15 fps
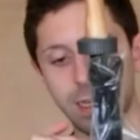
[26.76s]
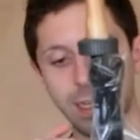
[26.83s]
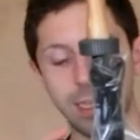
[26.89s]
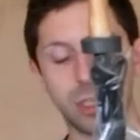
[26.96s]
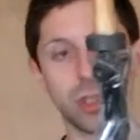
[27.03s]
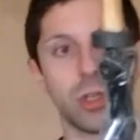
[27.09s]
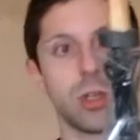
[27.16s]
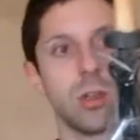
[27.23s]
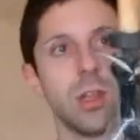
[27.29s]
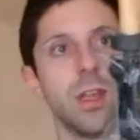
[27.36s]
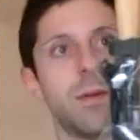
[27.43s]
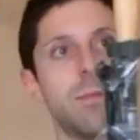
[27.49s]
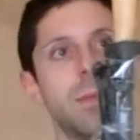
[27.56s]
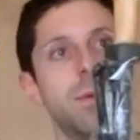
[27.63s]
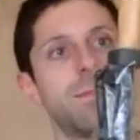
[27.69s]
each
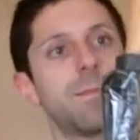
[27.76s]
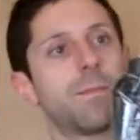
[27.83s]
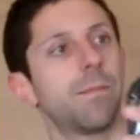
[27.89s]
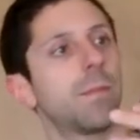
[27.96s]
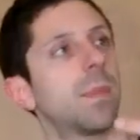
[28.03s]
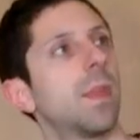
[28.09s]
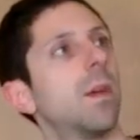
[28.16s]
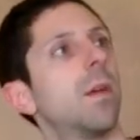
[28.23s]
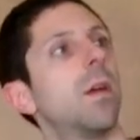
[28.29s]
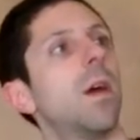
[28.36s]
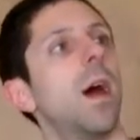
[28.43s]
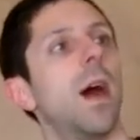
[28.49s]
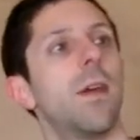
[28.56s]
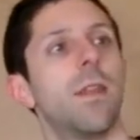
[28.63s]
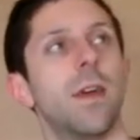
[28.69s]
limb.
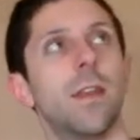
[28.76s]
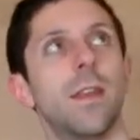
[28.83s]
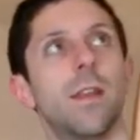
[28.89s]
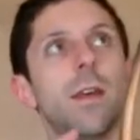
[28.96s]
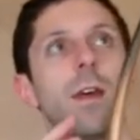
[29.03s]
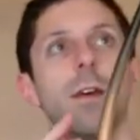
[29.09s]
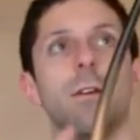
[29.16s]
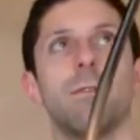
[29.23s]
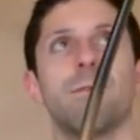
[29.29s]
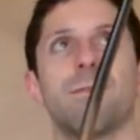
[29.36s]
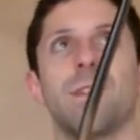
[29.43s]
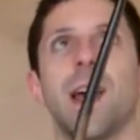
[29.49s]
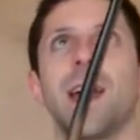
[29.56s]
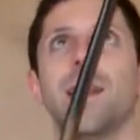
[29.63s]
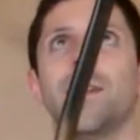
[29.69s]
I then
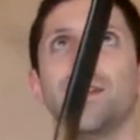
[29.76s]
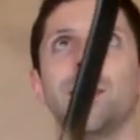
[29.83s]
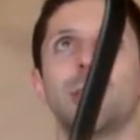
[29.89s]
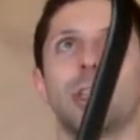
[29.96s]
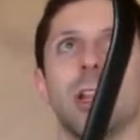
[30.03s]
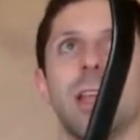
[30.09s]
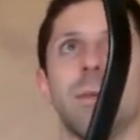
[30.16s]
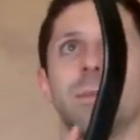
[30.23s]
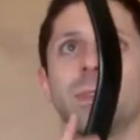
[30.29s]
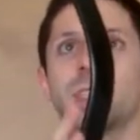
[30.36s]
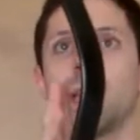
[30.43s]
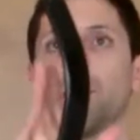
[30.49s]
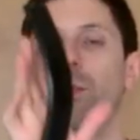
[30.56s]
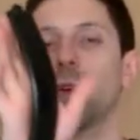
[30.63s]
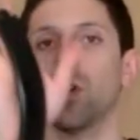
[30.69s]
flattened each limb
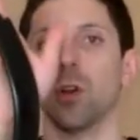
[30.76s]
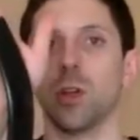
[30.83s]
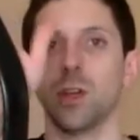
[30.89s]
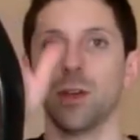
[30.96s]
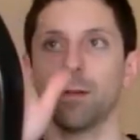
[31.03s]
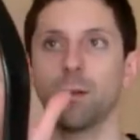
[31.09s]
separately,